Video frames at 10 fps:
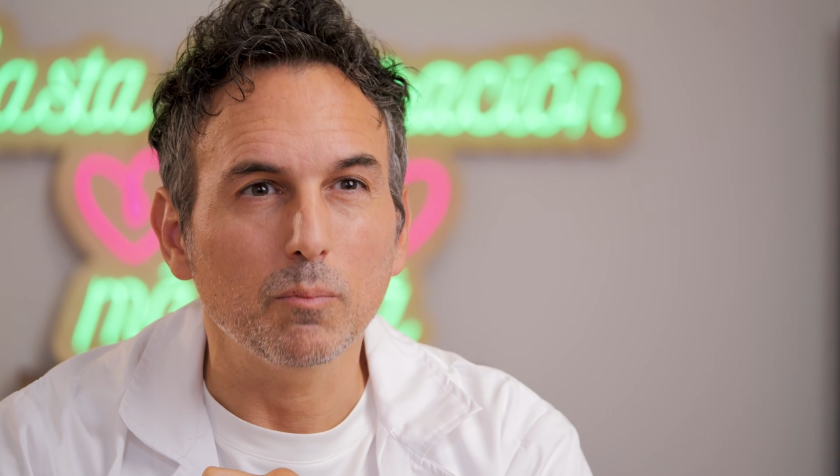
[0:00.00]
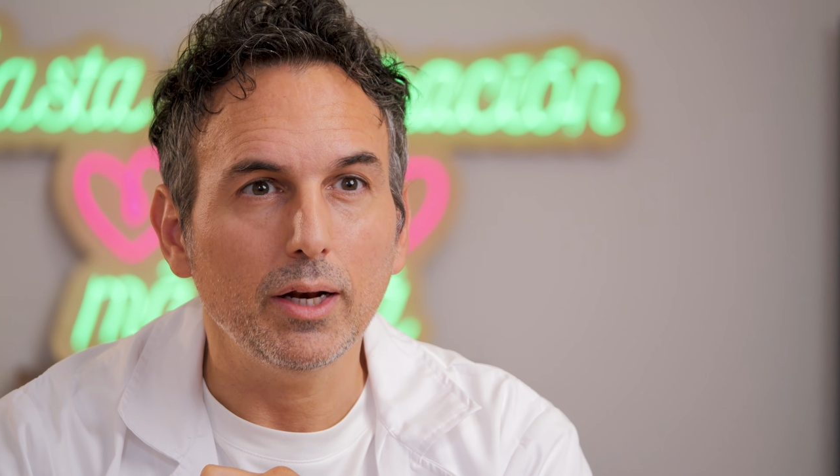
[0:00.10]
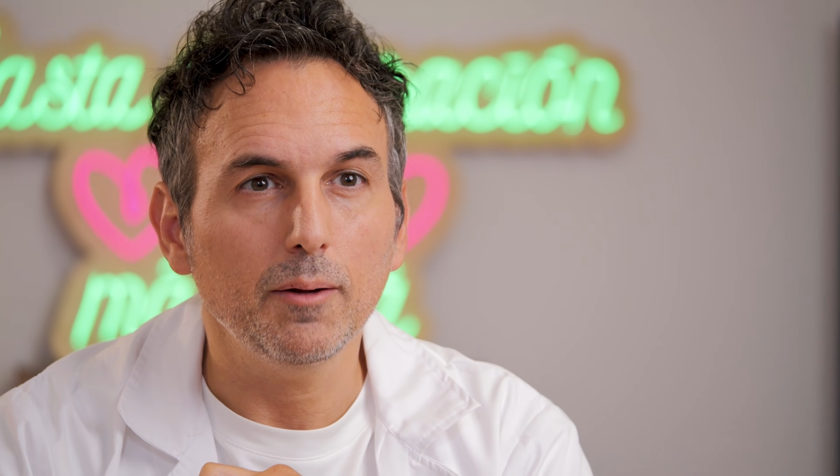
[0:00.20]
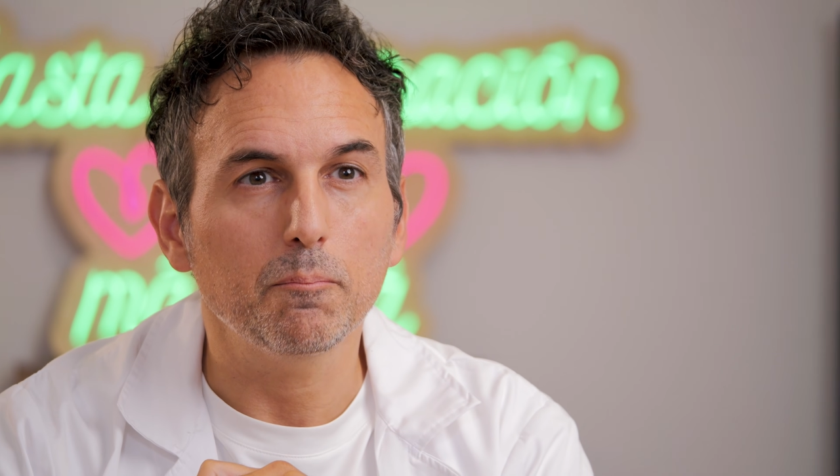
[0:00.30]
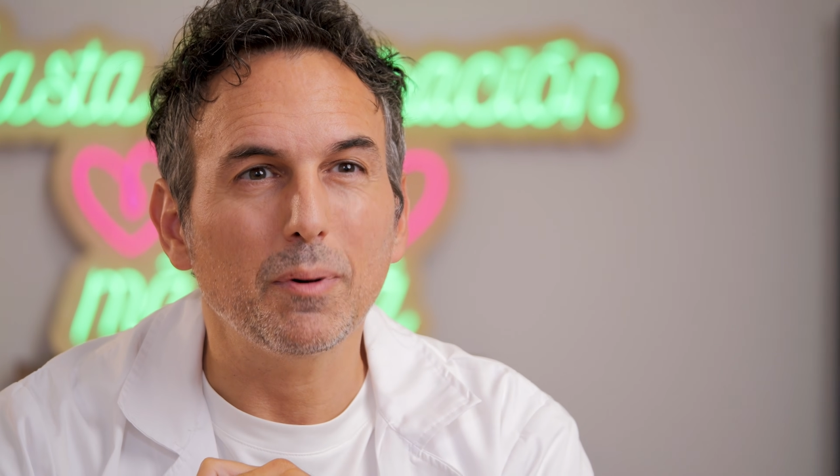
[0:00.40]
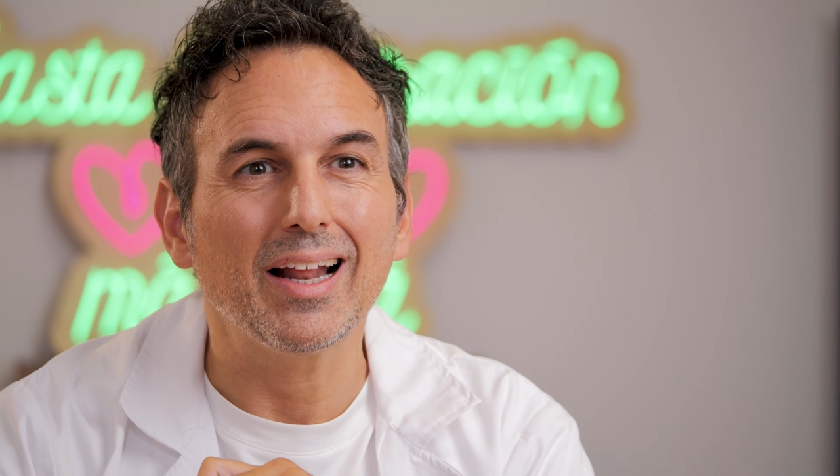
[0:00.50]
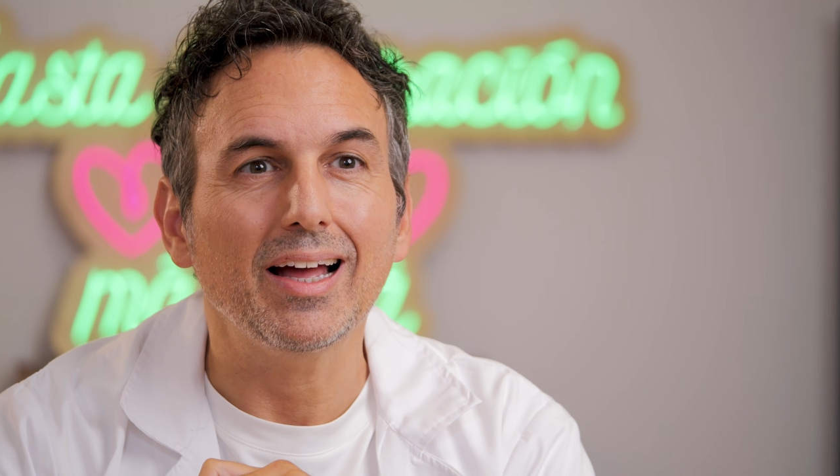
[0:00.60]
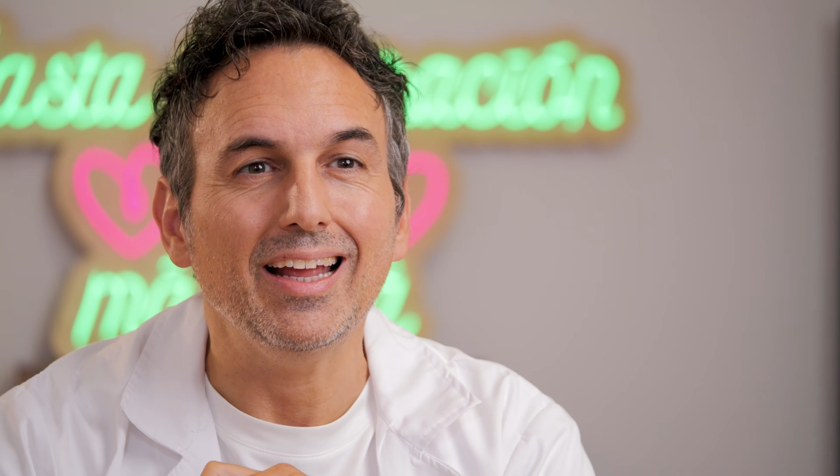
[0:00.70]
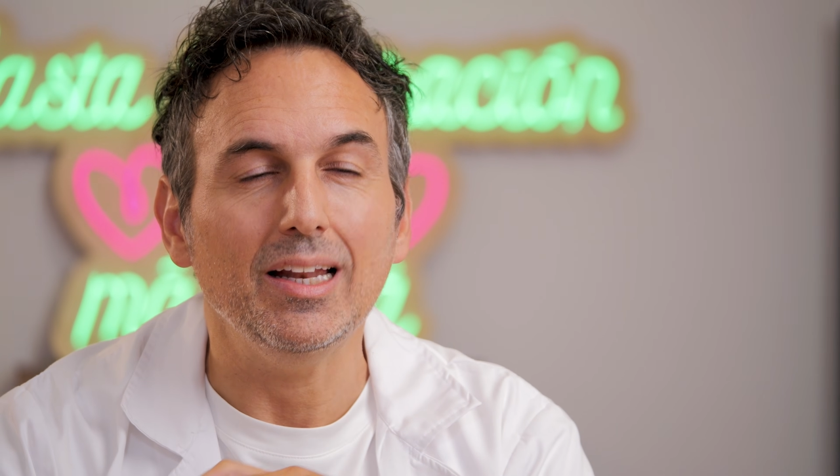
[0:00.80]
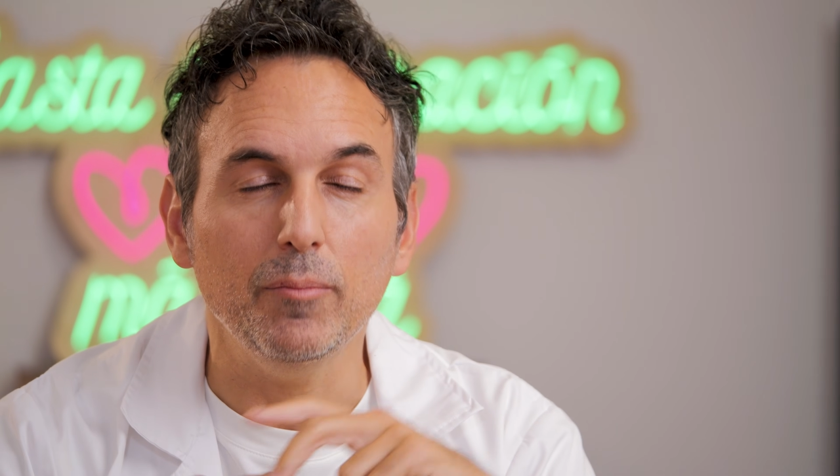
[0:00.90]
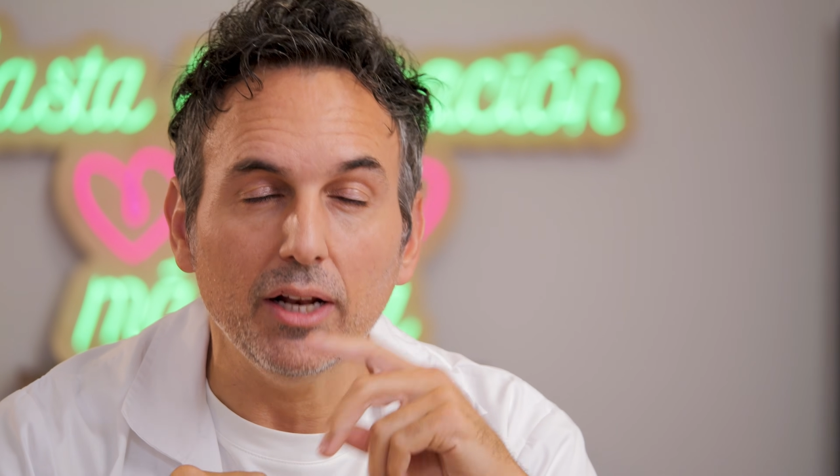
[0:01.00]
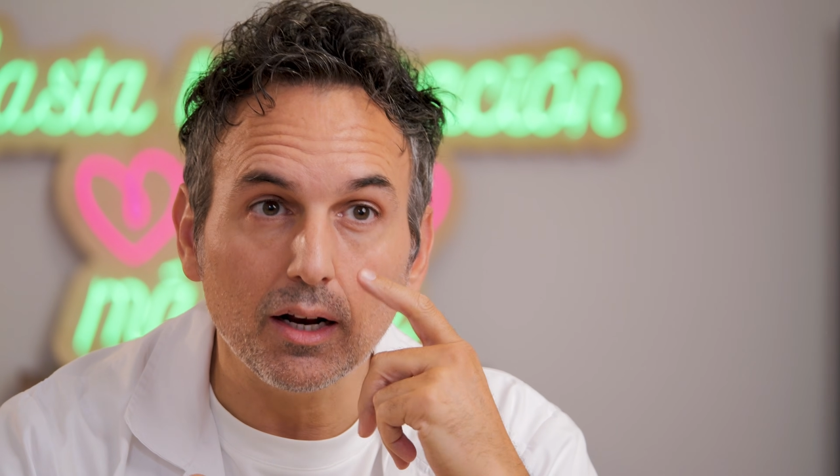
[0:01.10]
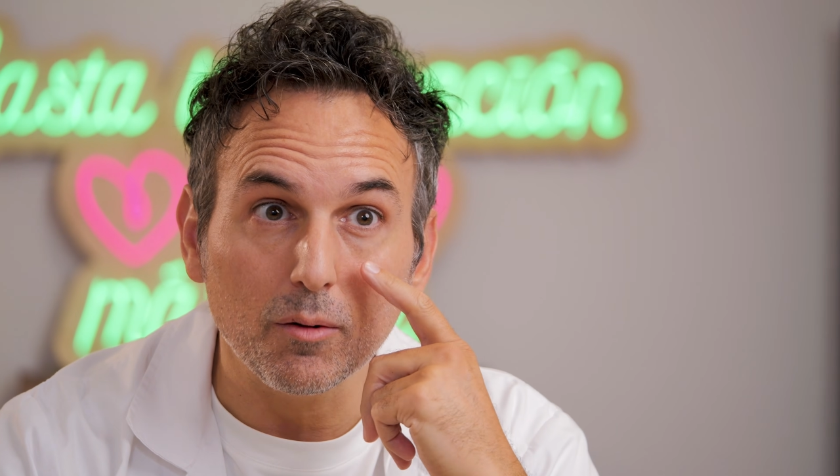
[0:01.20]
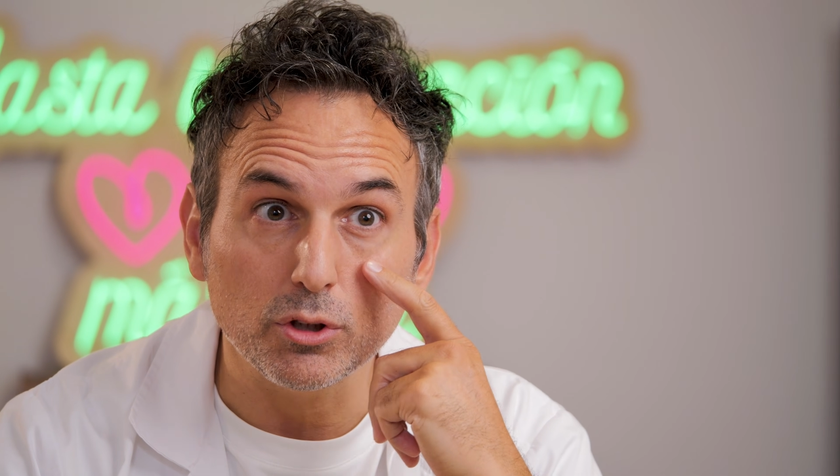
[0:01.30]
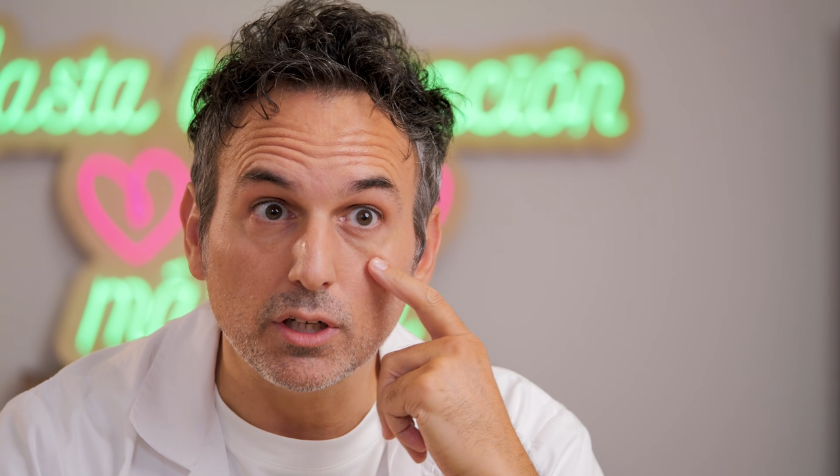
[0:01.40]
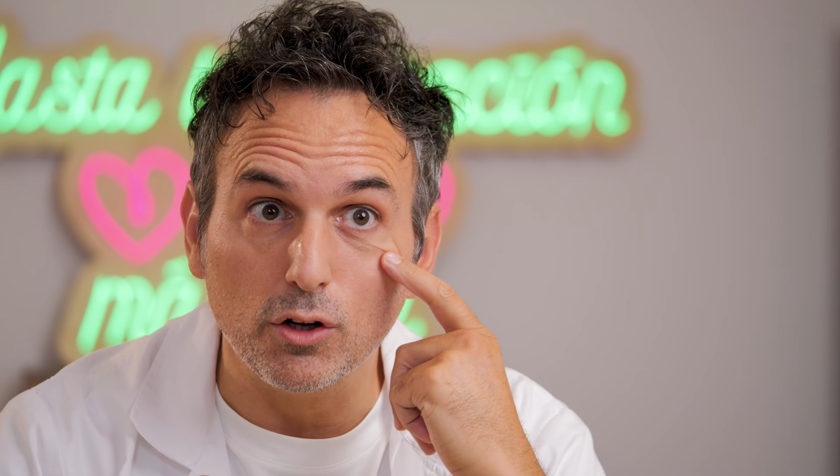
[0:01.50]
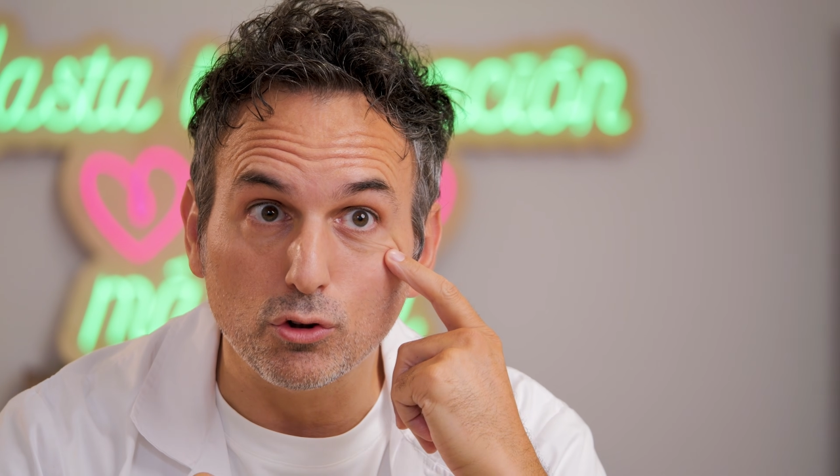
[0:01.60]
to get rid of the bags under your